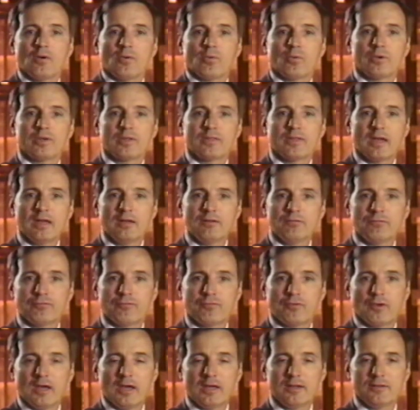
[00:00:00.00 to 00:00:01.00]
We then
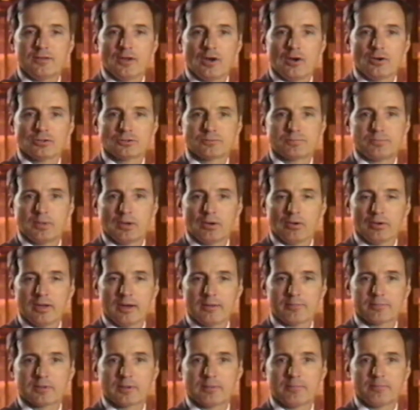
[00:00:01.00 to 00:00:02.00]
fed those
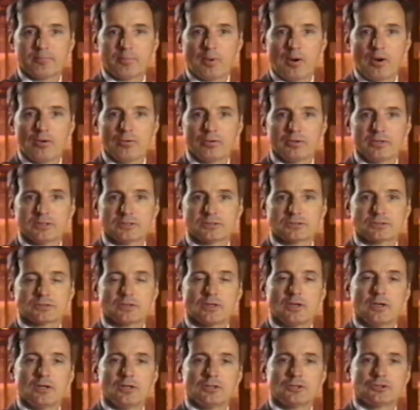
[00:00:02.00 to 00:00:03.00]
built-up components
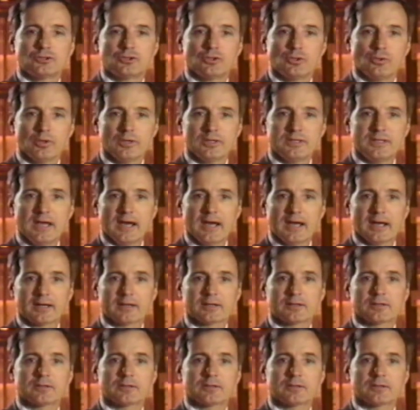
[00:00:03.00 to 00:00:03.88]
to a deck